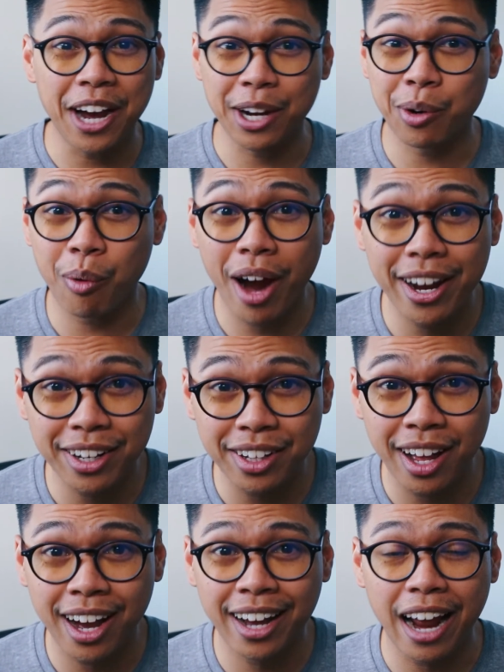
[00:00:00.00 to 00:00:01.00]
I cried a
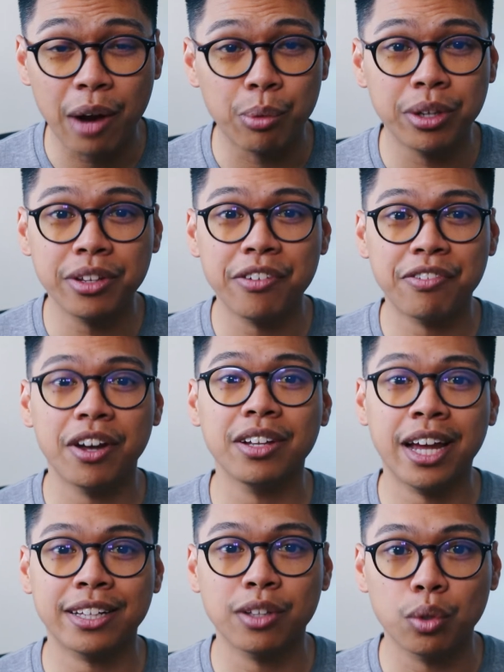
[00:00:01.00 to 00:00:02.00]
lot. I really felt
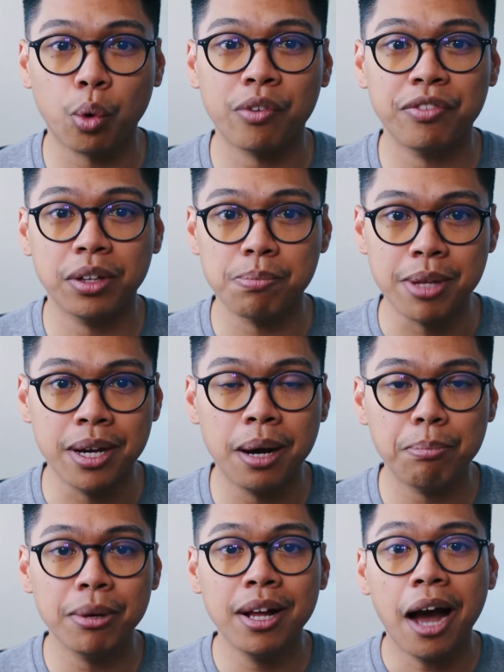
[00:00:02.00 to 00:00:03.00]
like the Lord filled me
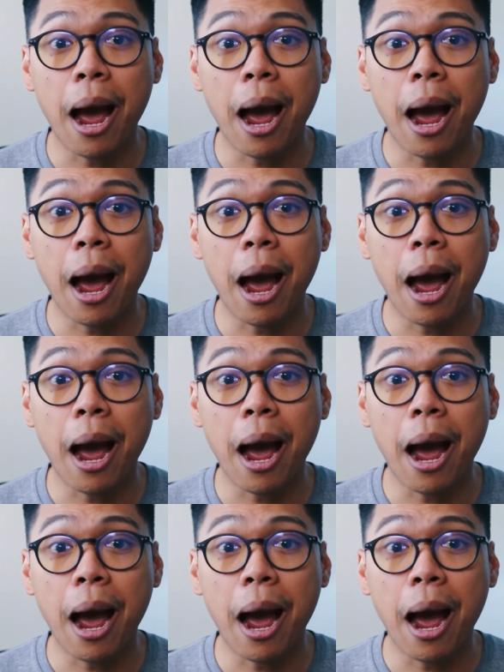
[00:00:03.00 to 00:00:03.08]
up.